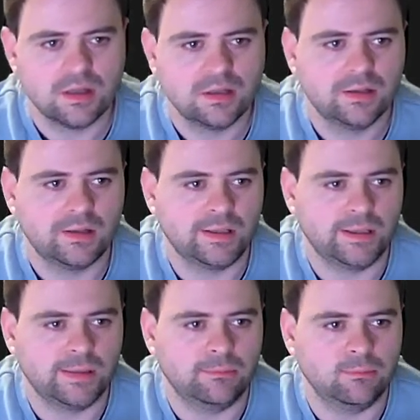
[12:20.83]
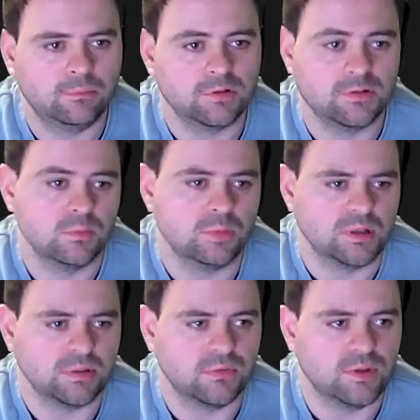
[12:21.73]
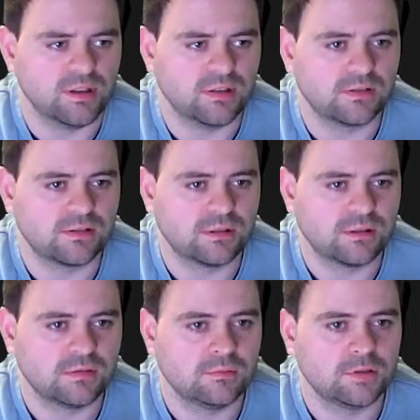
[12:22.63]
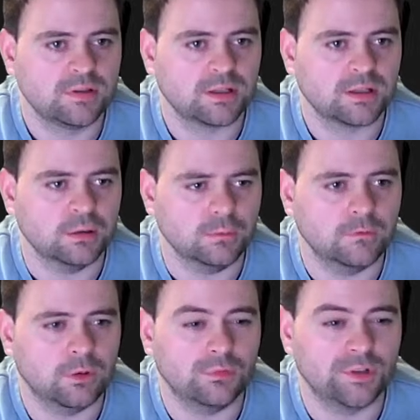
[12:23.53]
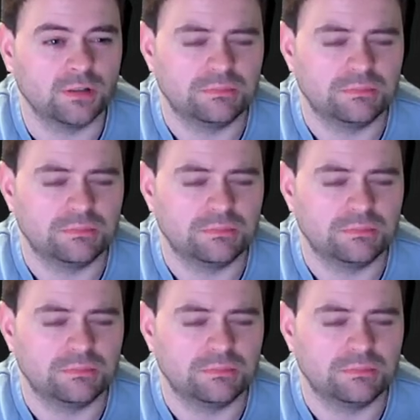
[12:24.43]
presumably to this particular folder.